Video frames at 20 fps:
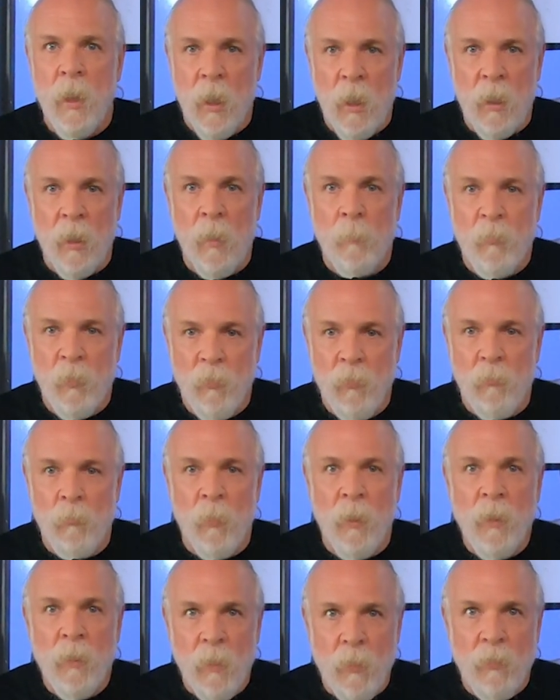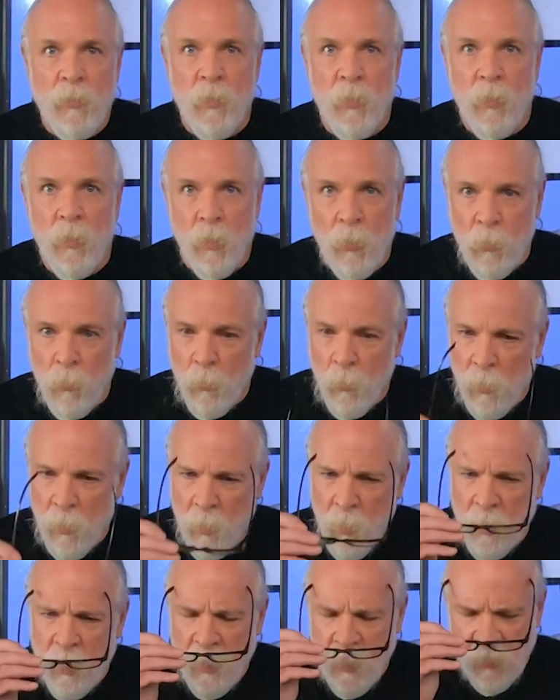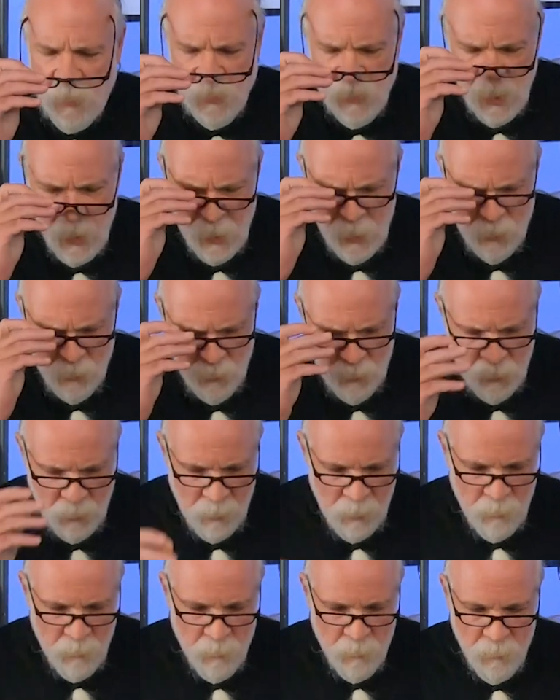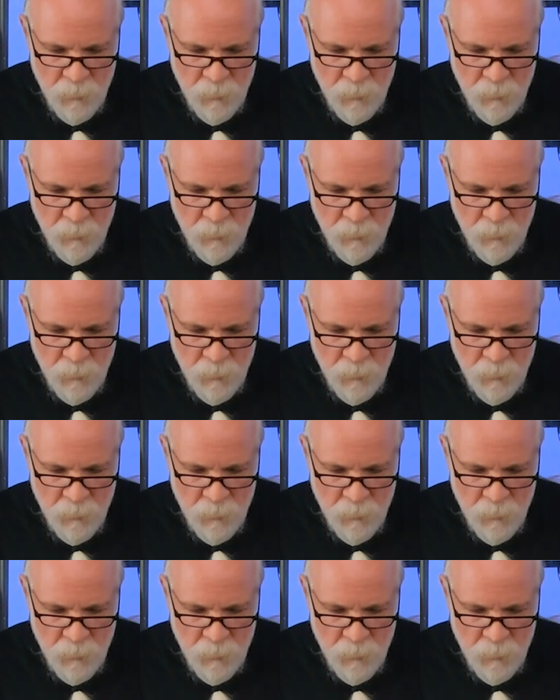And I'm going to read it to you exactly.